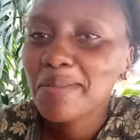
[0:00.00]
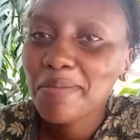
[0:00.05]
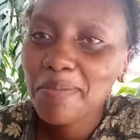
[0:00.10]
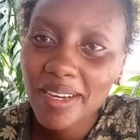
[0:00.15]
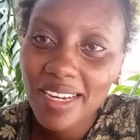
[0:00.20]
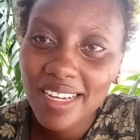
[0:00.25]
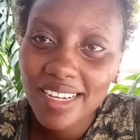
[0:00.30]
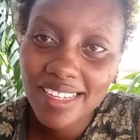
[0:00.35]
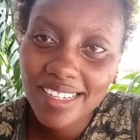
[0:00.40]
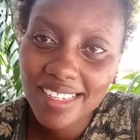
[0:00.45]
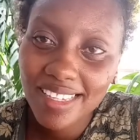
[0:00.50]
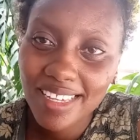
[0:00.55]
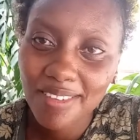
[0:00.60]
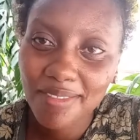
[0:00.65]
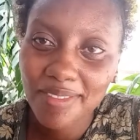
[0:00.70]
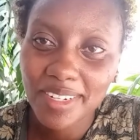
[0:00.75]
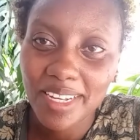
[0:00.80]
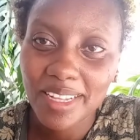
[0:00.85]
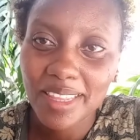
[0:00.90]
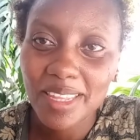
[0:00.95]
please
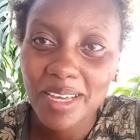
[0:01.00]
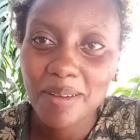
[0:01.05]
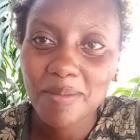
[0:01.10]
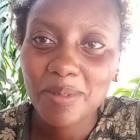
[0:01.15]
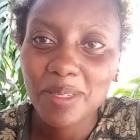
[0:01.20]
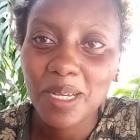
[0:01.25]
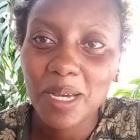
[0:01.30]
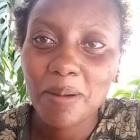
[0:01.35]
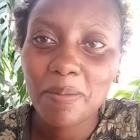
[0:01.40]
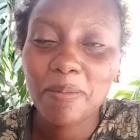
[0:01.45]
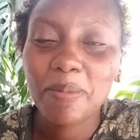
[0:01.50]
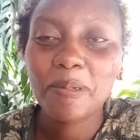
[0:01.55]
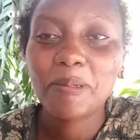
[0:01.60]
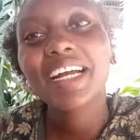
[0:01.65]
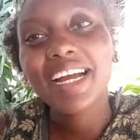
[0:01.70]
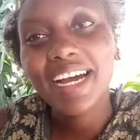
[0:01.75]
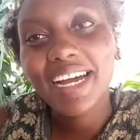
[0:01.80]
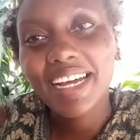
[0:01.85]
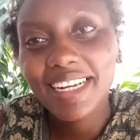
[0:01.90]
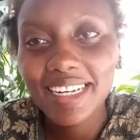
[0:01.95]
give it a thumbs up
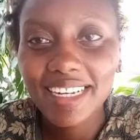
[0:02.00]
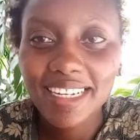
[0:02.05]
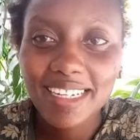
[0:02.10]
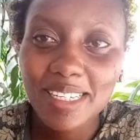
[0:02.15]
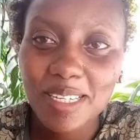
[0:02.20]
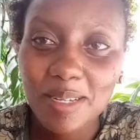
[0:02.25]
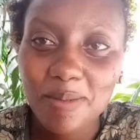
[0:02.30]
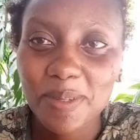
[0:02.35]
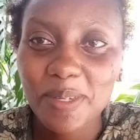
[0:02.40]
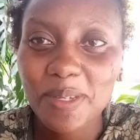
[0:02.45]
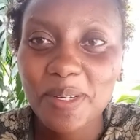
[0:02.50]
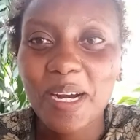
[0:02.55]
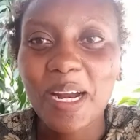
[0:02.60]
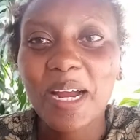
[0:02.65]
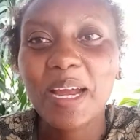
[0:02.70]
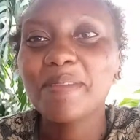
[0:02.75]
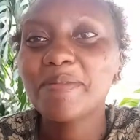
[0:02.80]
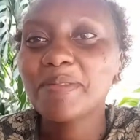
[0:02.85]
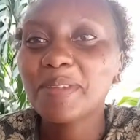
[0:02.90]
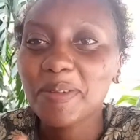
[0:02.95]
kindly
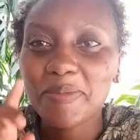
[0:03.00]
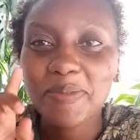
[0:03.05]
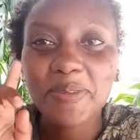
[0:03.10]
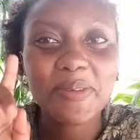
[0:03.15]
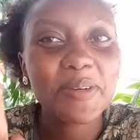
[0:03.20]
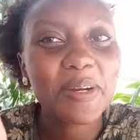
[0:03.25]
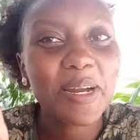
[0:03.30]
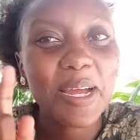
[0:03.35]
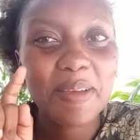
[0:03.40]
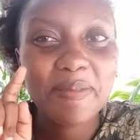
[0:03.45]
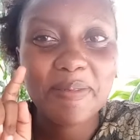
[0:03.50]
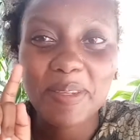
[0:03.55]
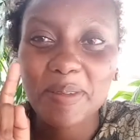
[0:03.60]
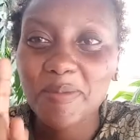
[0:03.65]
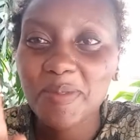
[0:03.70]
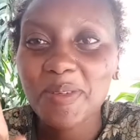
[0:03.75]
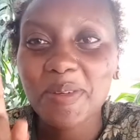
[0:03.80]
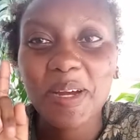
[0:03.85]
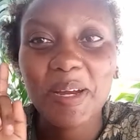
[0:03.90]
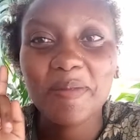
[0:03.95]
subscribe subscribe
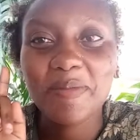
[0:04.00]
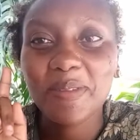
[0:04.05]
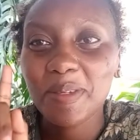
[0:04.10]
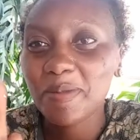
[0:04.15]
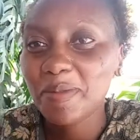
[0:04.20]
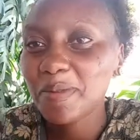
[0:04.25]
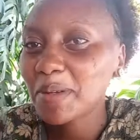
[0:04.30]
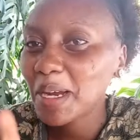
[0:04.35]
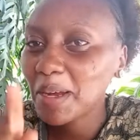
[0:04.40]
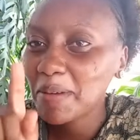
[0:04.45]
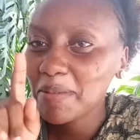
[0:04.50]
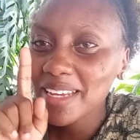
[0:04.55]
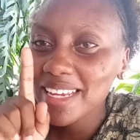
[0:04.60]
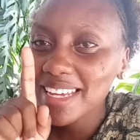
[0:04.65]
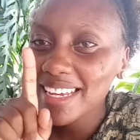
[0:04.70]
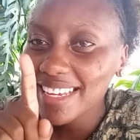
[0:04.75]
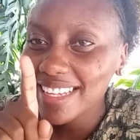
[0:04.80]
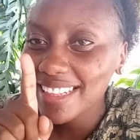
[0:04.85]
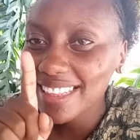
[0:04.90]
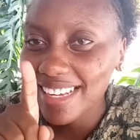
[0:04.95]
subscribe subscribe
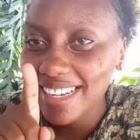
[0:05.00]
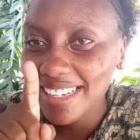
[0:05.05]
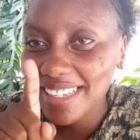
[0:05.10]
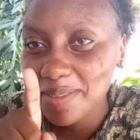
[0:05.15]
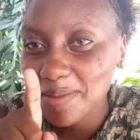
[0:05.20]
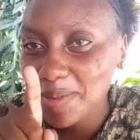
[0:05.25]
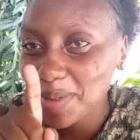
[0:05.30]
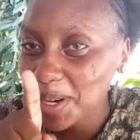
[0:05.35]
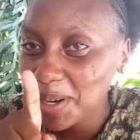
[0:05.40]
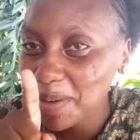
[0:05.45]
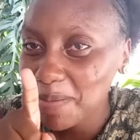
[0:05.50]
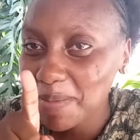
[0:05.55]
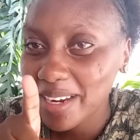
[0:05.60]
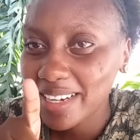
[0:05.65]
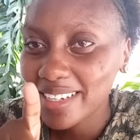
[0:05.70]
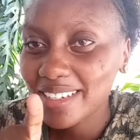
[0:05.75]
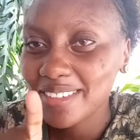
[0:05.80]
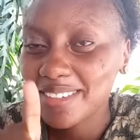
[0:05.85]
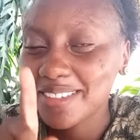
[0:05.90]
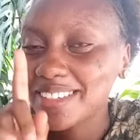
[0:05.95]
hit that subscribe
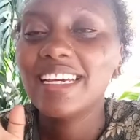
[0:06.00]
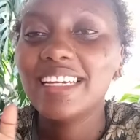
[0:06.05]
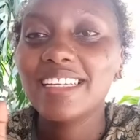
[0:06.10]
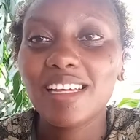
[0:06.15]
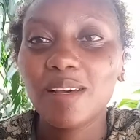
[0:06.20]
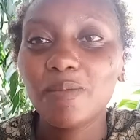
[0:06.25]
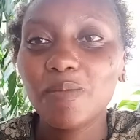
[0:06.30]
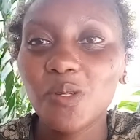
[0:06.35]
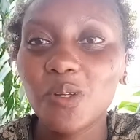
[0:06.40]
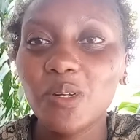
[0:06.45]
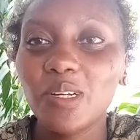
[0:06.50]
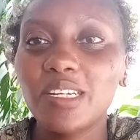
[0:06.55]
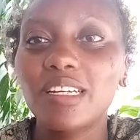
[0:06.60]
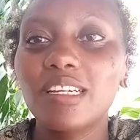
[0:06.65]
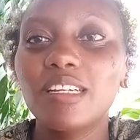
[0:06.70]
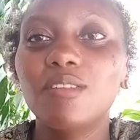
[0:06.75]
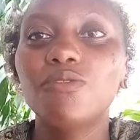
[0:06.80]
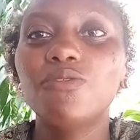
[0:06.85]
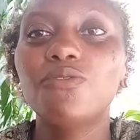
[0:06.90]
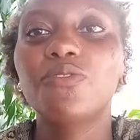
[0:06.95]
button it's
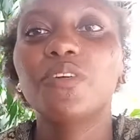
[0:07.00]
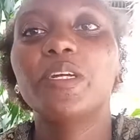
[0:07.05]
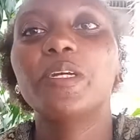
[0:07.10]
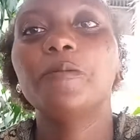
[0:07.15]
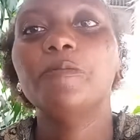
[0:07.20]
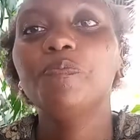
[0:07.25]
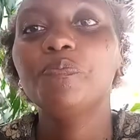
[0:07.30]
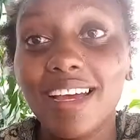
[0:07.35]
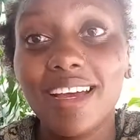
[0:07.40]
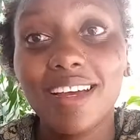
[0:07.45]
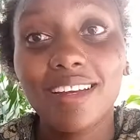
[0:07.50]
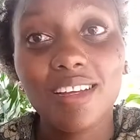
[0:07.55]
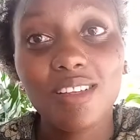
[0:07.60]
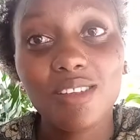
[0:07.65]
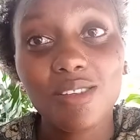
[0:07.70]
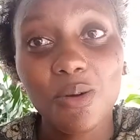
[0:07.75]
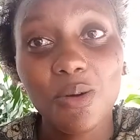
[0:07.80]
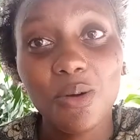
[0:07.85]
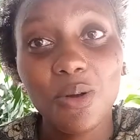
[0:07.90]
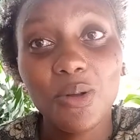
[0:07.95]
absolutely free and
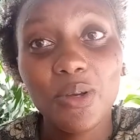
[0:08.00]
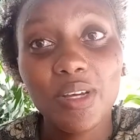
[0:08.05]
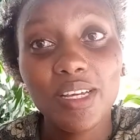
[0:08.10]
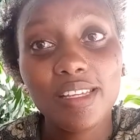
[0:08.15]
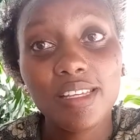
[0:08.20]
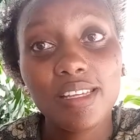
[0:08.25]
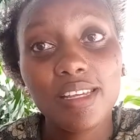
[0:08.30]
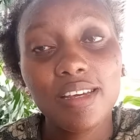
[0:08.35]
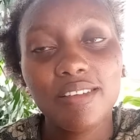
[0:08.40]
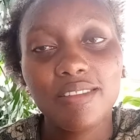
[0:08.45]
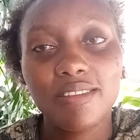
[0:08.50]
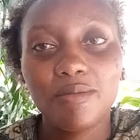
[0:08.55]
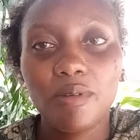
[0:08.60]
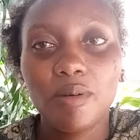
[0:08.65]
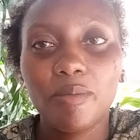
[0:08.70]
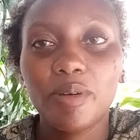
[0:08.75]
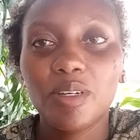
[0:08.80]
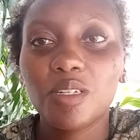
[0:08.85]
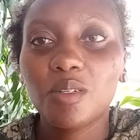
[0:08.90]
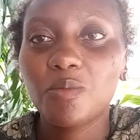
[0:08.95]
as always
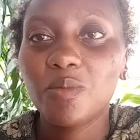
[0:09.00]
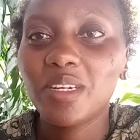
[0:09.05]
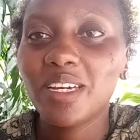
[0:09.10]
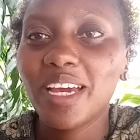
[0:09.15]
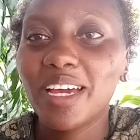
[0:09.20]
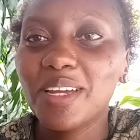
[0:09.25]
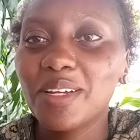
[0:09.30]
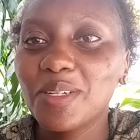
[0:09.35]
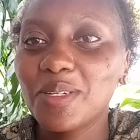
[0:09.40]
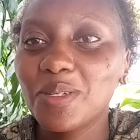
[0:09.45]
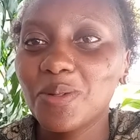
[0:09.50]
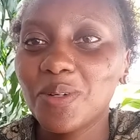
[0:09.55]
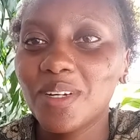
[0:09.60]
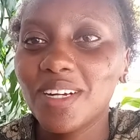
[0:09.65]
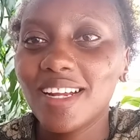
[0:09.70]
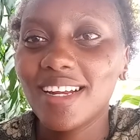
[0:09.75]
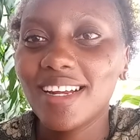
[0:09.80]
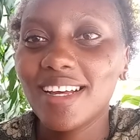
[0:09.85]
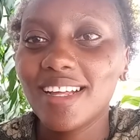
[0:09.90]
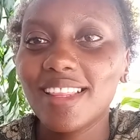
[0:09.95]
remember to be kind to
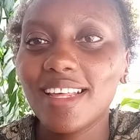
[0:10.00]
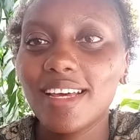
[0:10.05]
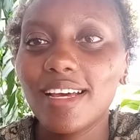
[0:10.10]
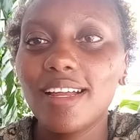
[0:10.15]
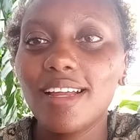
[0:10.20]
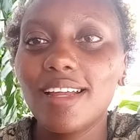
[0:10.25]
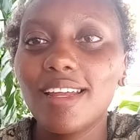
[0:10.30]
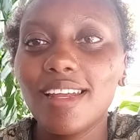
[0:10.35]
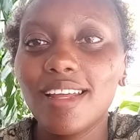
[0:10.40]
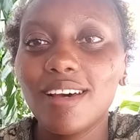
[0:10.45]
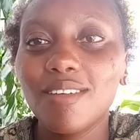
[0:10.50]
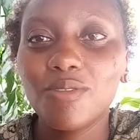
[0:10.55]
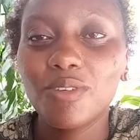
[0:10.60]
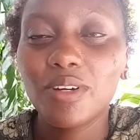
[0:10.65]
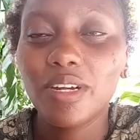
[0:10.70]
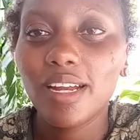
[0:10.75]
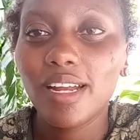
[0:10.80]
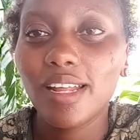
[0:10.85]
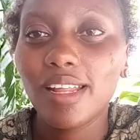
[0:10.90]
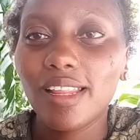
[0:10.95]
one another love
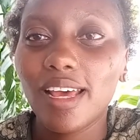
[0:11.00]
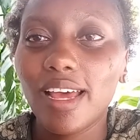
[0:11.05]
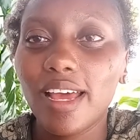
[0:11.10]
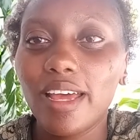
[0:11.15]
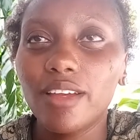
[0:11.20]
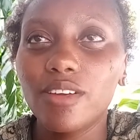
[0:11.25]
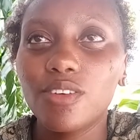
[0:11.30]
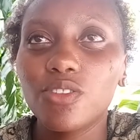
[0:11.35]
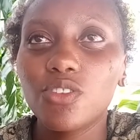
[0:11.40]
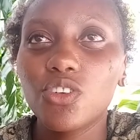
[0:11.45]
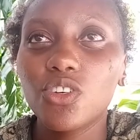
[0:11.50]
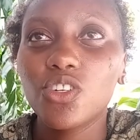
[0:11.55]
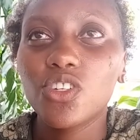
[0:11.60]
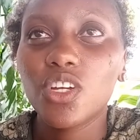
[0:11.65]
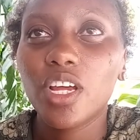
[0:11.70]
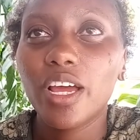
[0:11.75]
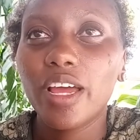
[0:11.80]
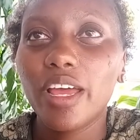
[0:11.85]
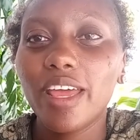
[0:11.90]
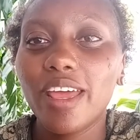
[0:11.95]
one another and
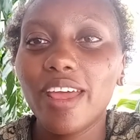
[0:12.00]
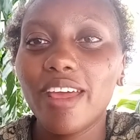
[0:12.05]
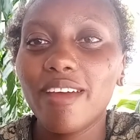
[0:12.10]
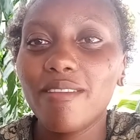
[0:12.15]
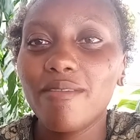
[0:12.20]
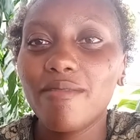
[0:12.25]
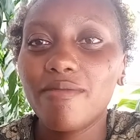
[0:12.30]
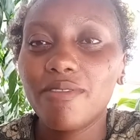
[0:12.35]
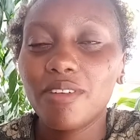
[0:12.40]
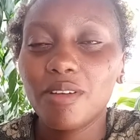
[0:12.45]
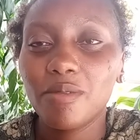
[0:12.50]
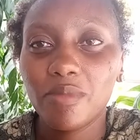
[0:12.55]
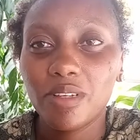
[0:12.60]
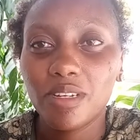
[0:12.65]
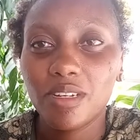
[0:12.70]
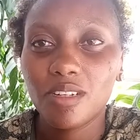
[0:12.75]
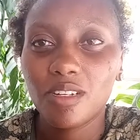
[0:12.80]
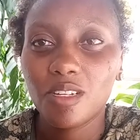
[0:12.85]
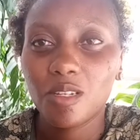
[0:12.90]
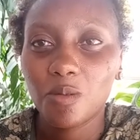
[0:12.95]
treasure every
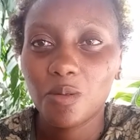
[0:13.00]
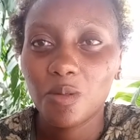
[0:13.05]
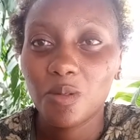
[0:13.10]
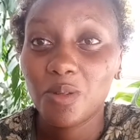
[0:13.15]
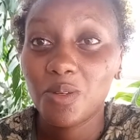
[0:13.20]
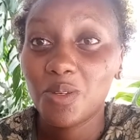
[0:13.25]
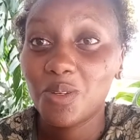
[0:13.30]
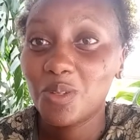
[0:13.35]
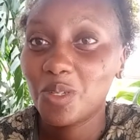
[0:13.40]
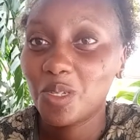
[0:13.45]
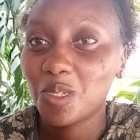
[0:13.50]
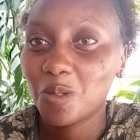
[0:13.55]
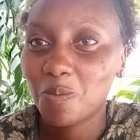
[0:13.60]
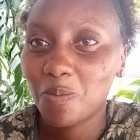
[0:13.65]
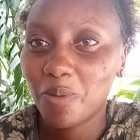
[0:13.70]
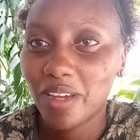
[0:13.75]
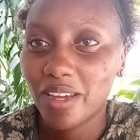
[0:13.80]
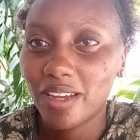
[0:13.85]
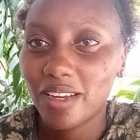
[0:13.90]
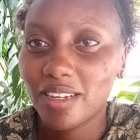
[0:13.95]
minute you
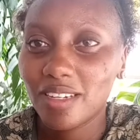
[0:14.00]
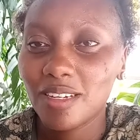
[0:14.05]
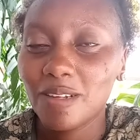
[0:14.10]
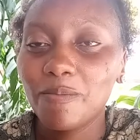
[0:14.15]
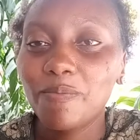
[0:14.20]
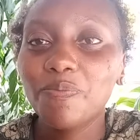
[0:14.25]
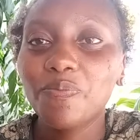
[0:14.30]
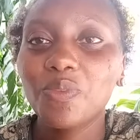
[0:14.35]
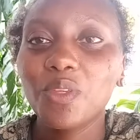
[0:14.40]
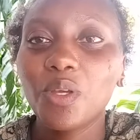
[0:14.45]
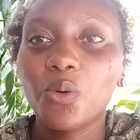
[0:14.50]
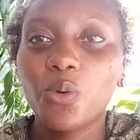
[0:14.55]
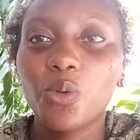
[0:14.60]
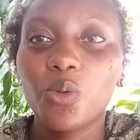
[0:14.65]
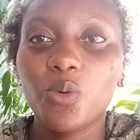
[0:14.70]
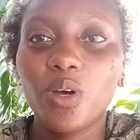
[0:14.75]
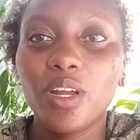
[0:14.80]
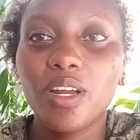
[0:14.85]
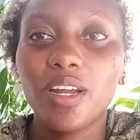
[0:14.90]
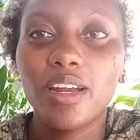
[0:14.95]
spend
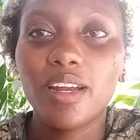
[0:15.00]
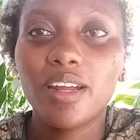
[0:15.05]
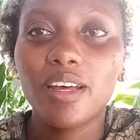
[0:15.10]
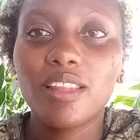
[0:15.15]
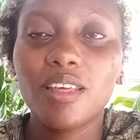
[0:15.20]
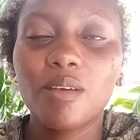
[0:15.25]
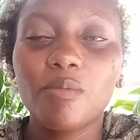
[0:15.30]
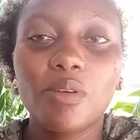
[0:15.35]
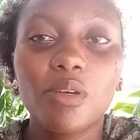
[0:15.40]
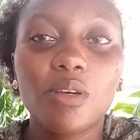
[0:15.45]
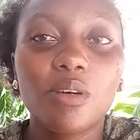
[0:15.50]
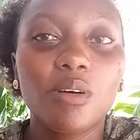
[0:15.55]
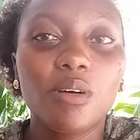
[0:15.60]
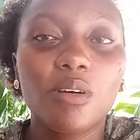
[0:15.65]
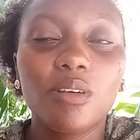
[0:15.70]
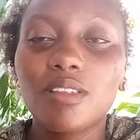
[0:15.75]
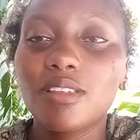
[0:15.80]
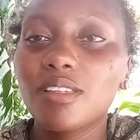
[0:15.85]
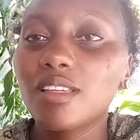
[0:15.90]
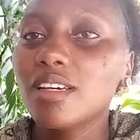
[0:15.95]
with one another
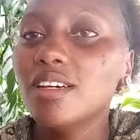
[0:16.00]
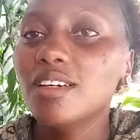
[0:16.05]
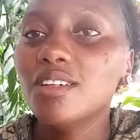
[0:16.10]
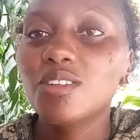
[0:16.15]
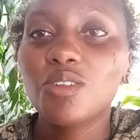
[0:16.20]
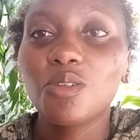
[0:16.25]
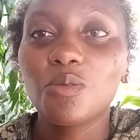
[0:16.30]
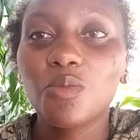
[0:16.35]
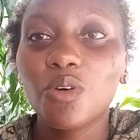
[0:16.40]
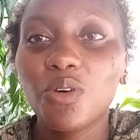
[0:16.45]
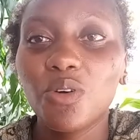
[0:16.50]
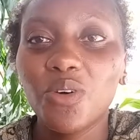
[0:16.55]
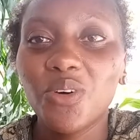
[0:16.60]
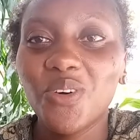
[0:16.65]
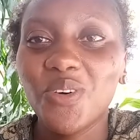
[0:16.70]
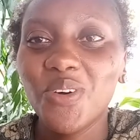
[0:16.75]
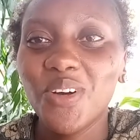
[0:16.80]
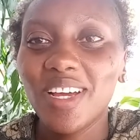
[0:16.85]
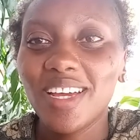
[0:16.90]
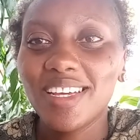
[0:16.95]
because
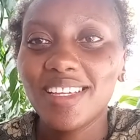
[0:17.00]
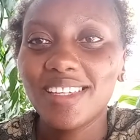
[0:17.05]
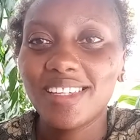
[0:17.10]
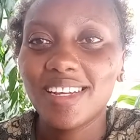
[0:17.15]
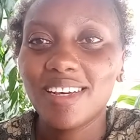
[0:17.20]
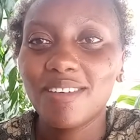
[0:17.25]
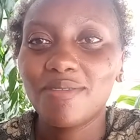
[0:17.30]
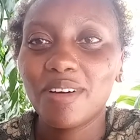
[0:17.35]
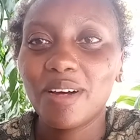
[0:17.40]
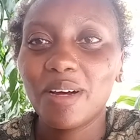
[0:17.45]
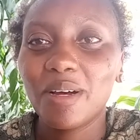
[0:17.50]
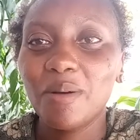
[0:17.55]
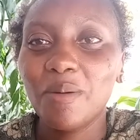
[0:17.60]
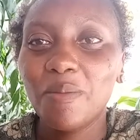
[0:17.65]
tomorrow is never